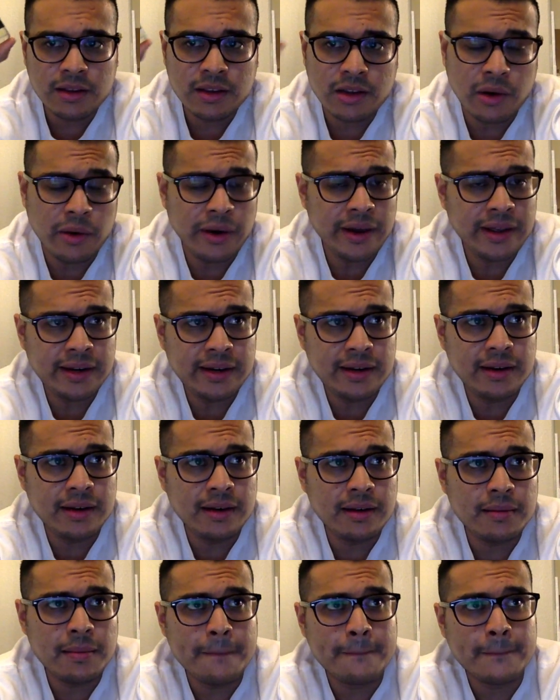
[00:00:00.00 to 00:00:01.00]
go ahead
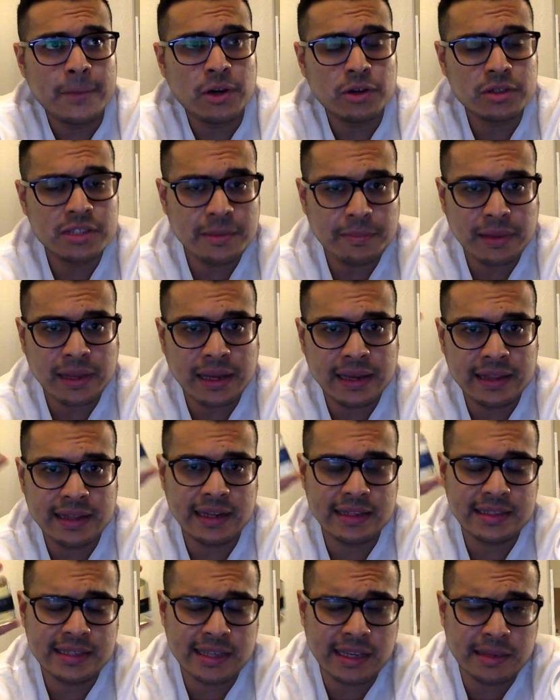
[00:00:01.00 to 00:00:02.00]
and multiply
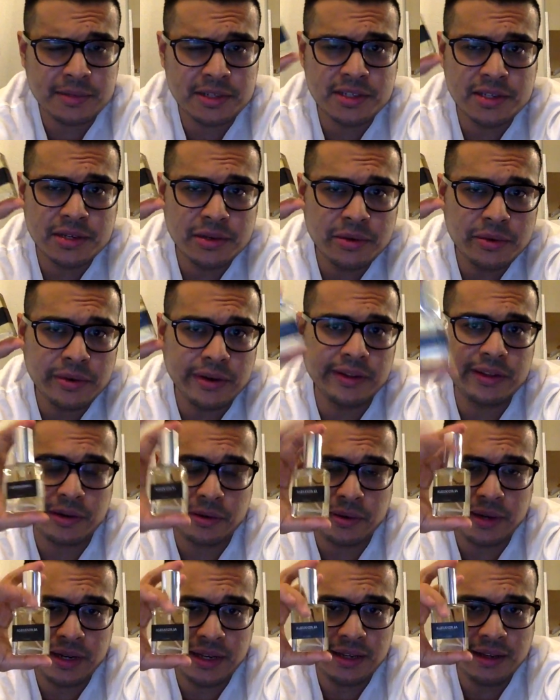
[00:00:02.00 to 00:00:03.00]
that times 2 or
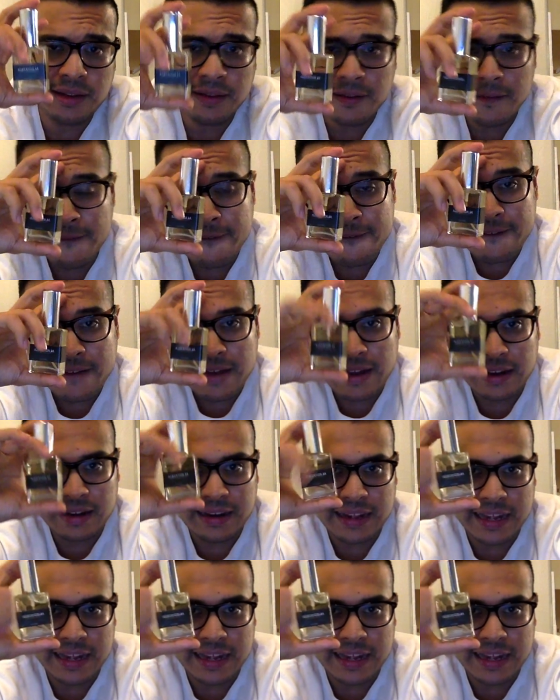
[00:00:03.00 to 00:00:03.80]
3, and